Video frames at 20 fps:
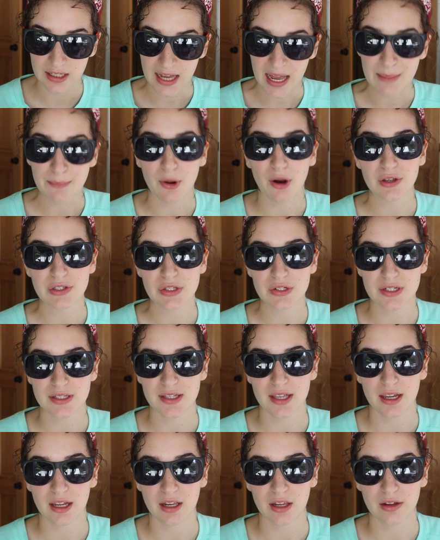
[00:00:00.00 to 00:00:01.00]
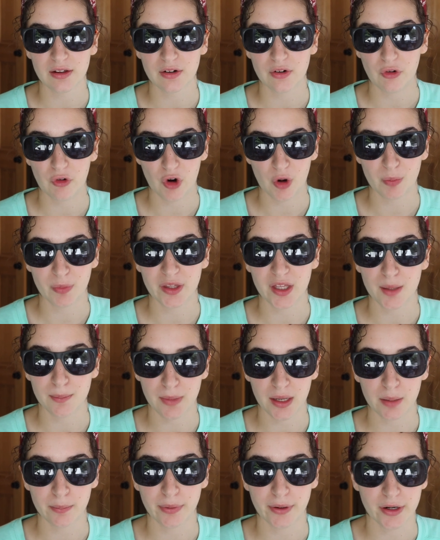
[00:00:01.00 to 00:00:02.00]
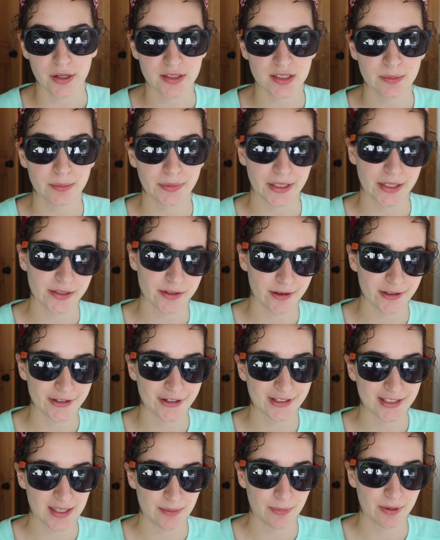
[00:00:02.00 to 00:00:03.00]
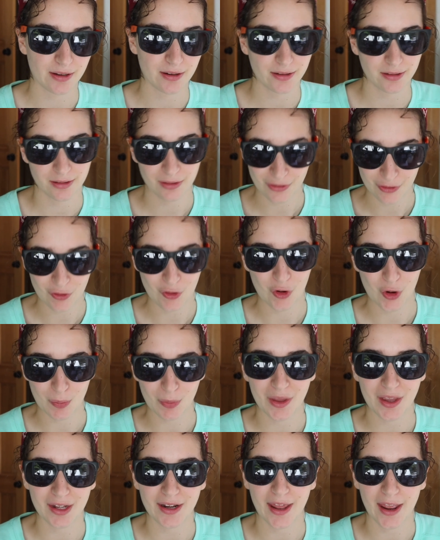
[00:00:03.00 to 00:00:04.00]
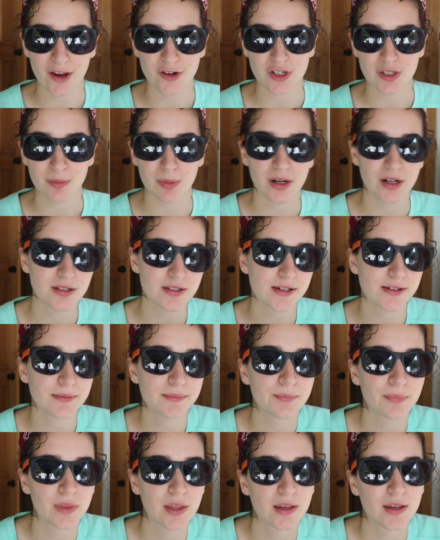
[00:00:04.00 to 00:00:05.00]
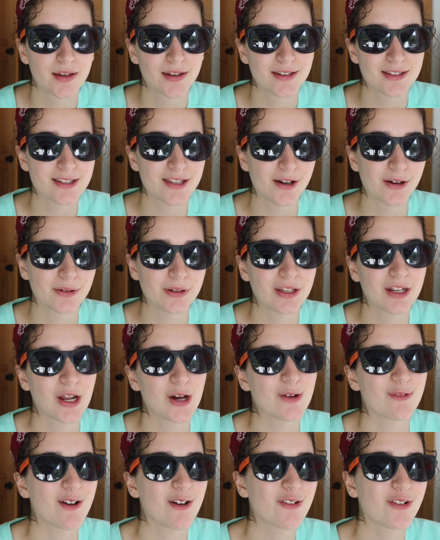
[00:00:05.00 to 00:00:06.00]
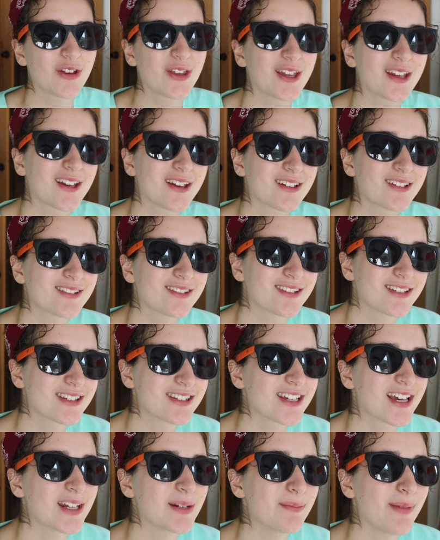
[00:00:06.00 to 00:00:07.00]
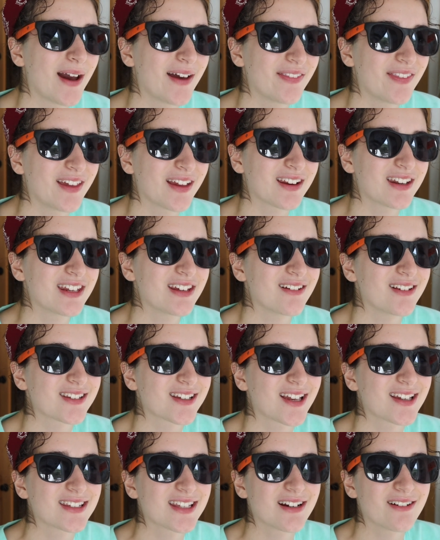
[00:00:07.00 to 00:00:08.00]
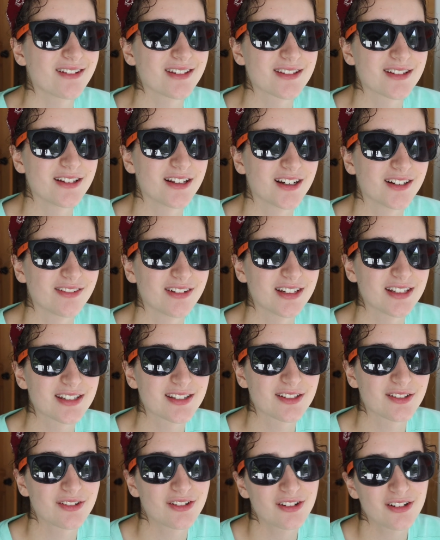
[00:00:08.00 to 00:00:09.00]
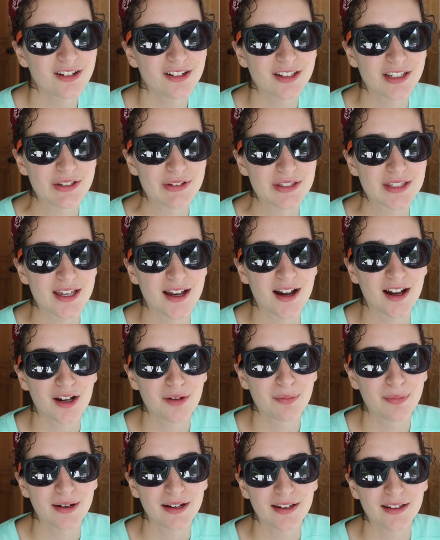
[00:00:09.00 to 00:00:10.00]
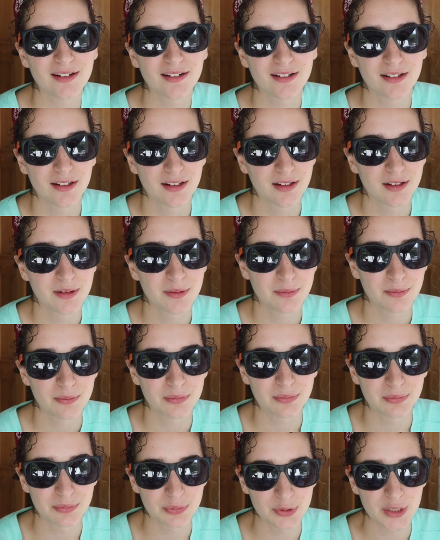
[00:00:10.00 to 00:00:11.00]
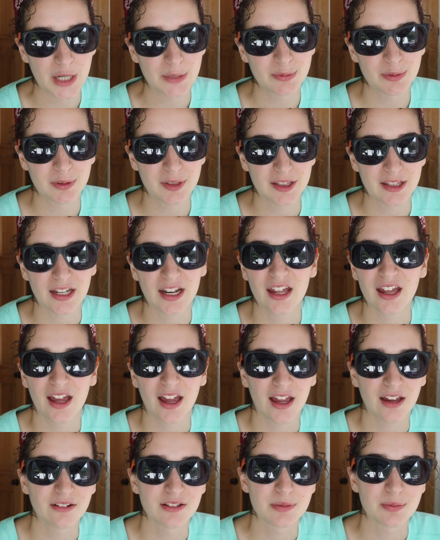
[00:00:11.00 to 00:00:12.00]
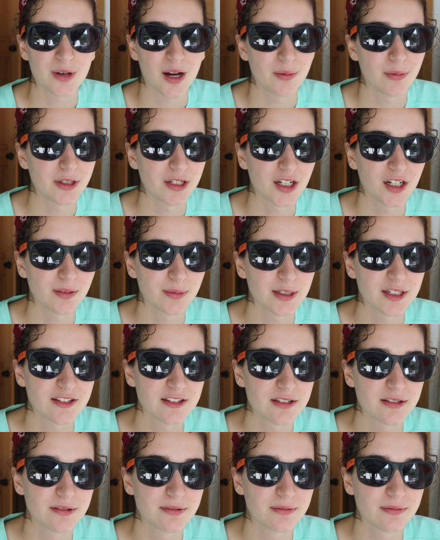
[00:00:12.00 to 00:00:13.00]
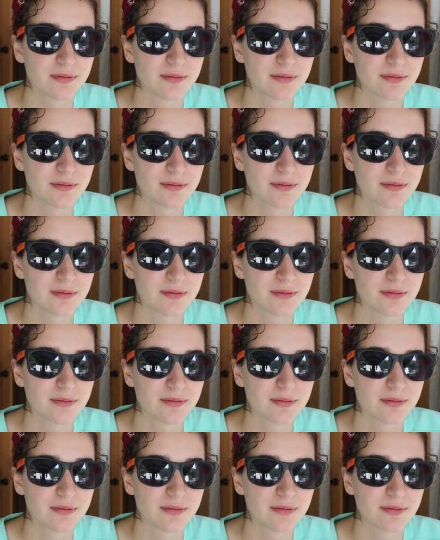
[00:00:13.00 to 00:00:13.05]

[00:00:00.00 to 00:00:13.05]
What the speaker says: I'm also just like normally a mean person, but that's also because I'm like normally an anxious person. So, you know, if I ever like said a bad thing to you, it's because I was nervous or you suck, but probably that I was probably nervous.